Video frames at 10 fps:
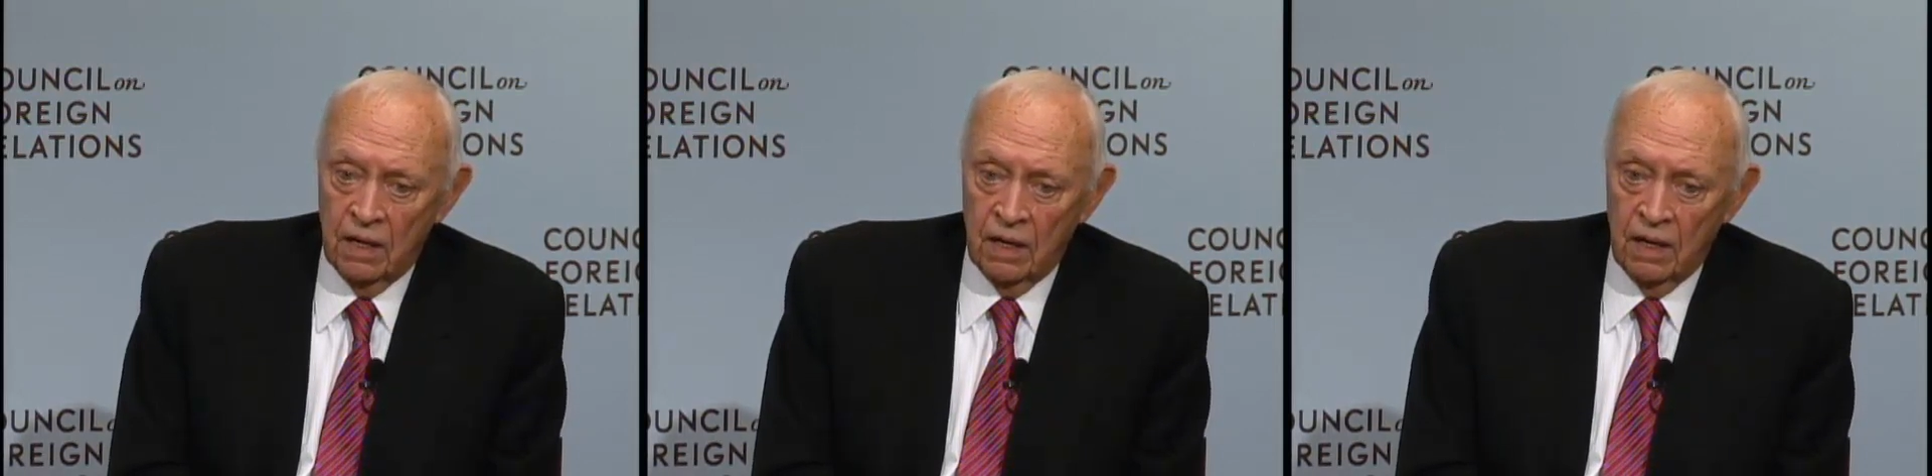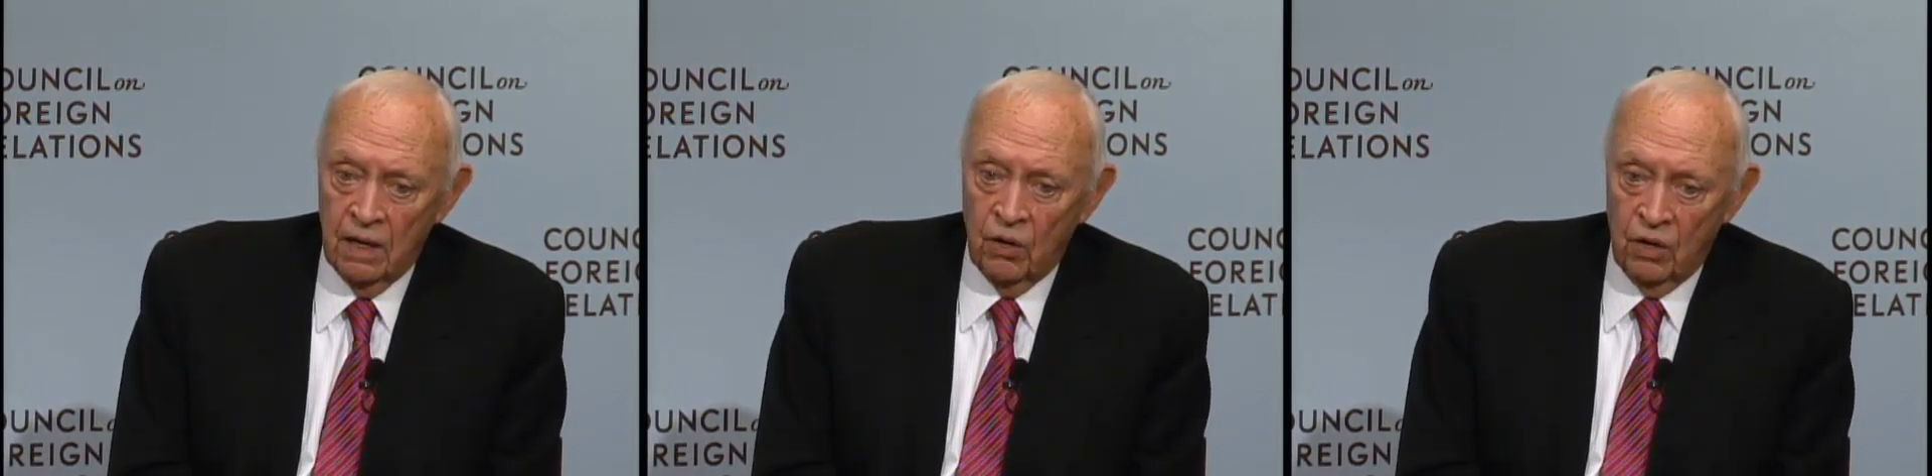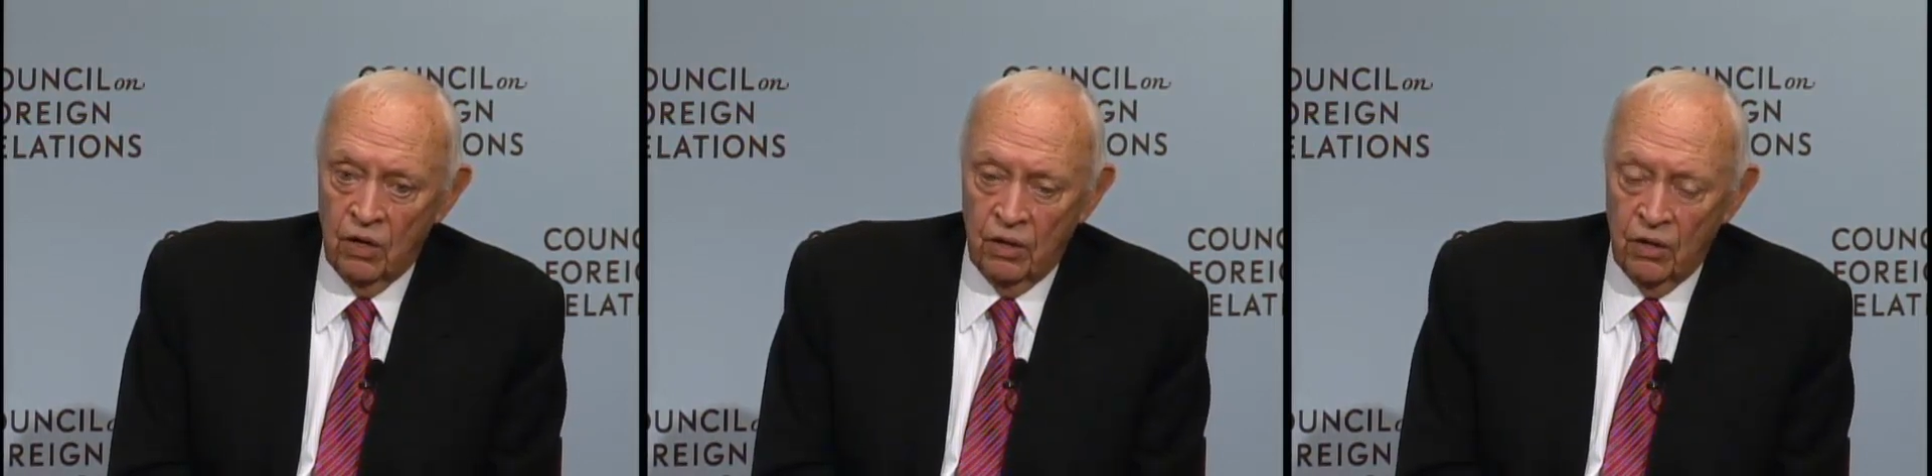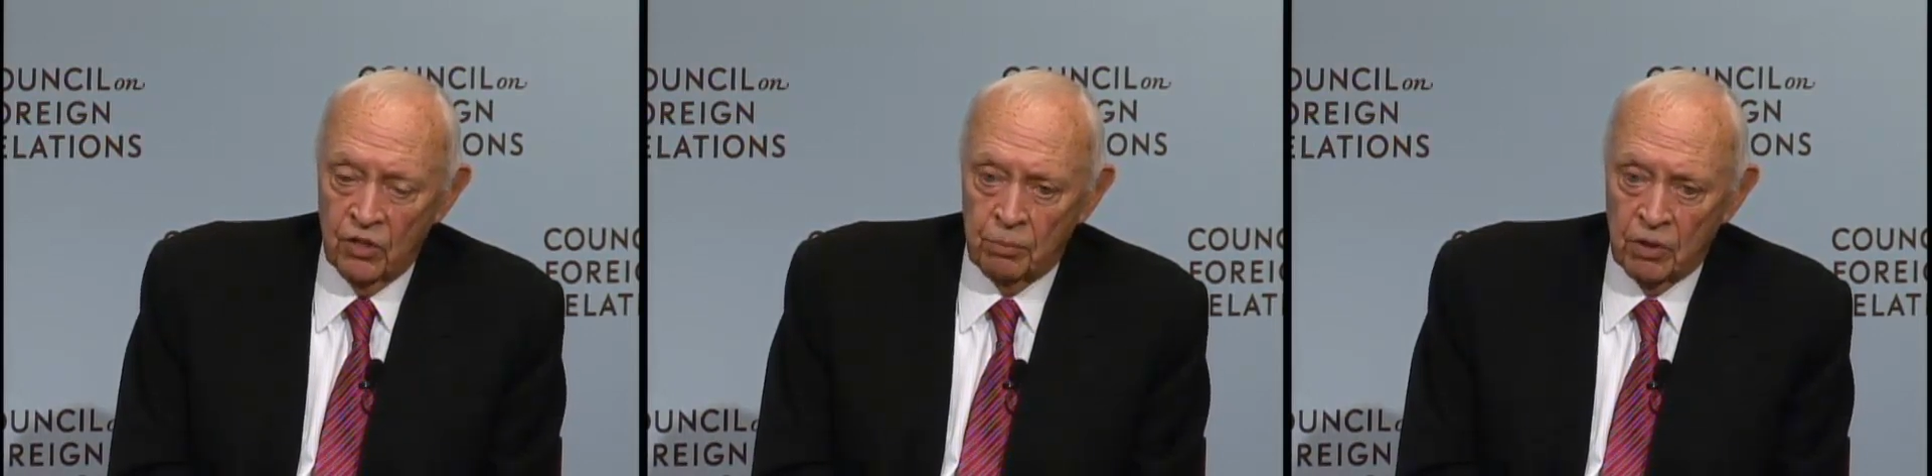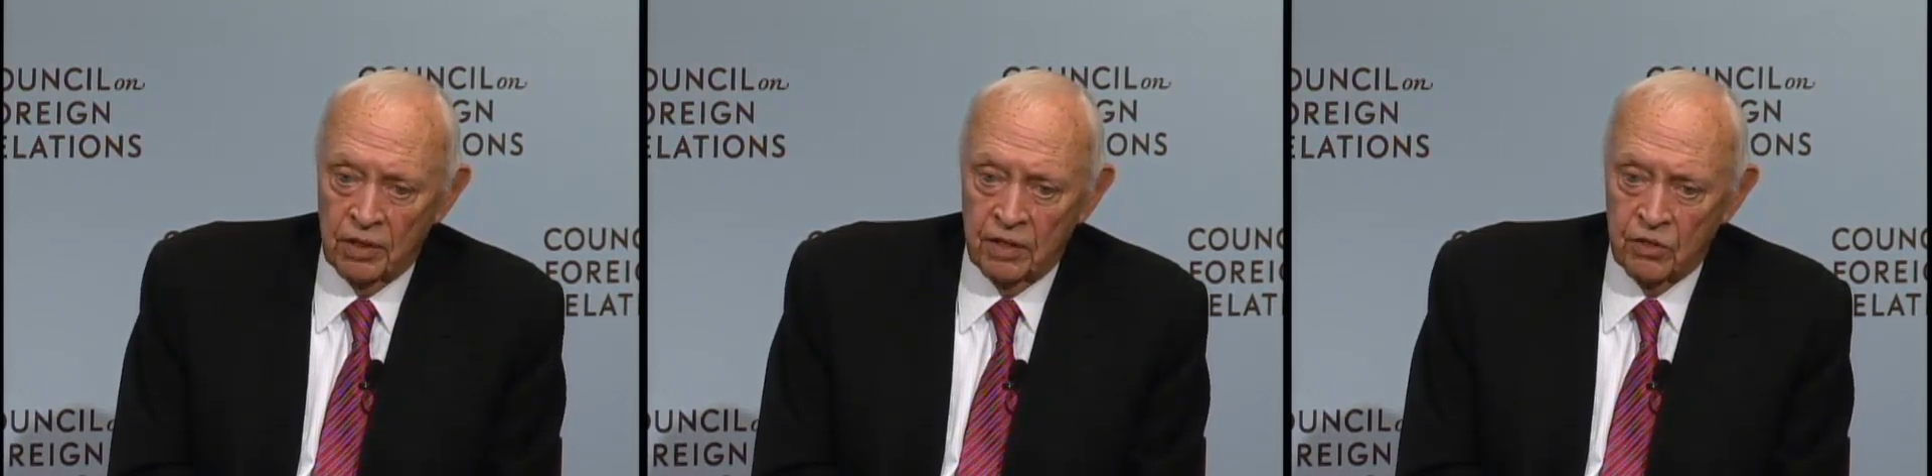uh, on,
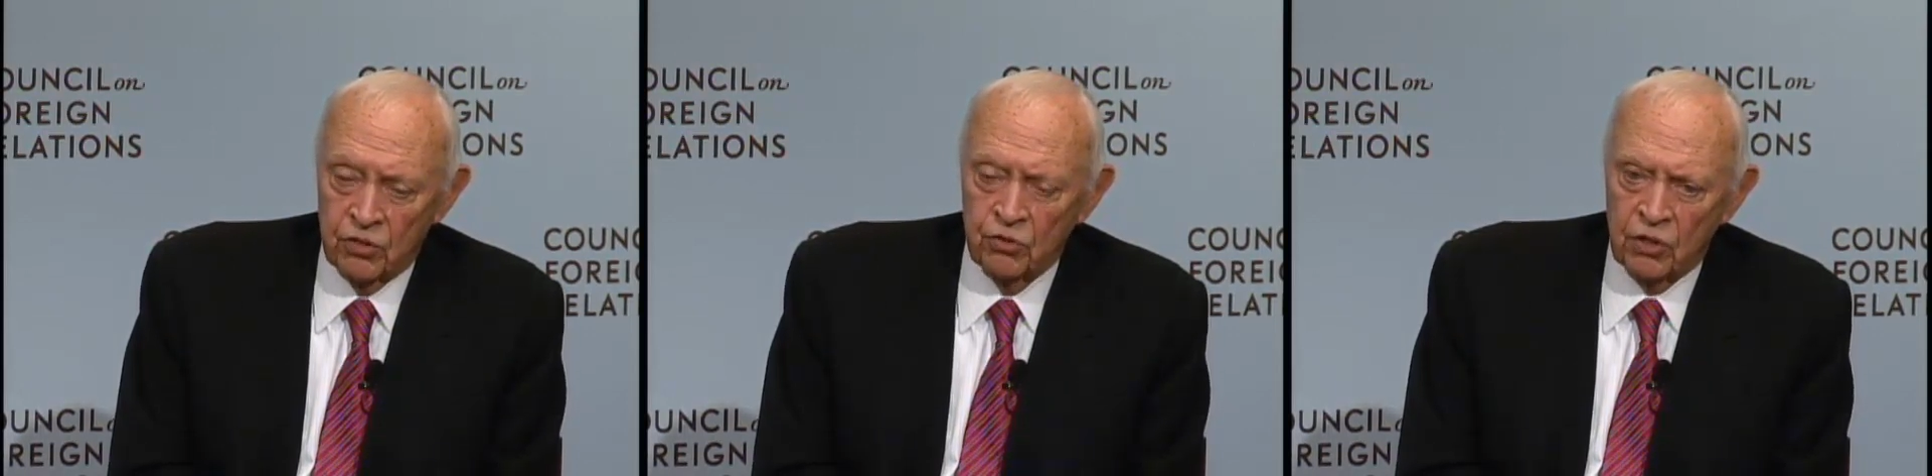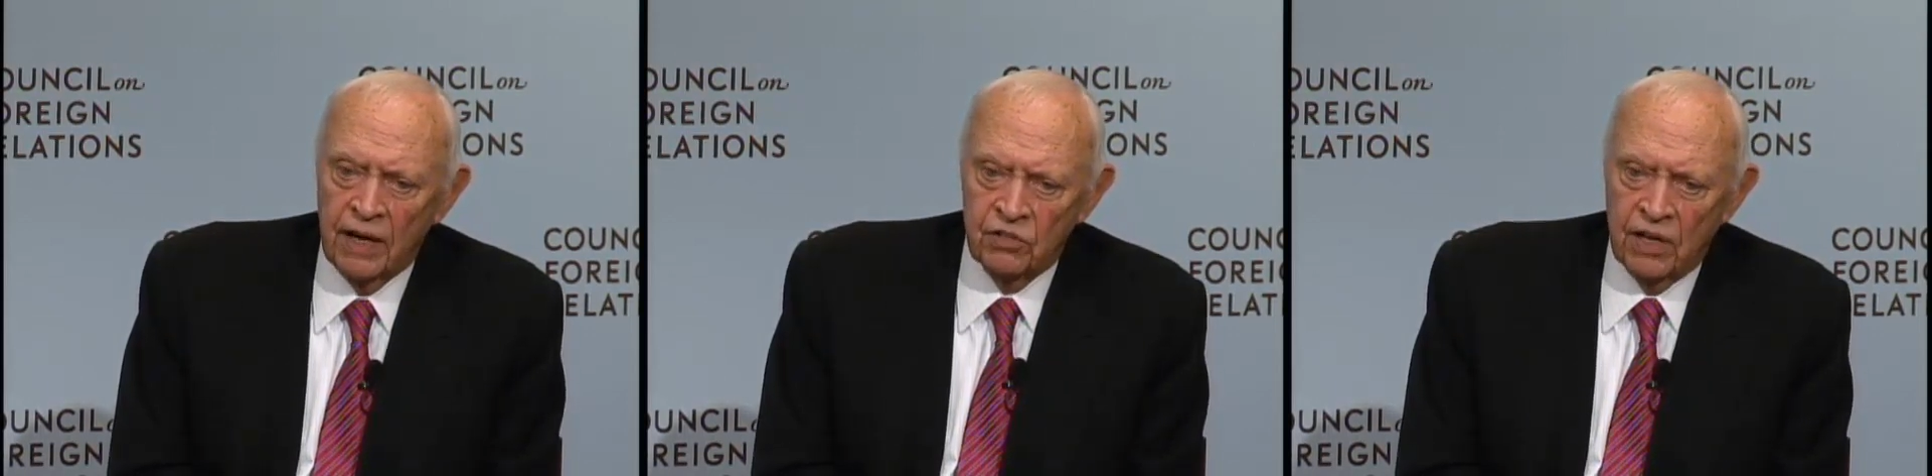on, the Berlin issue.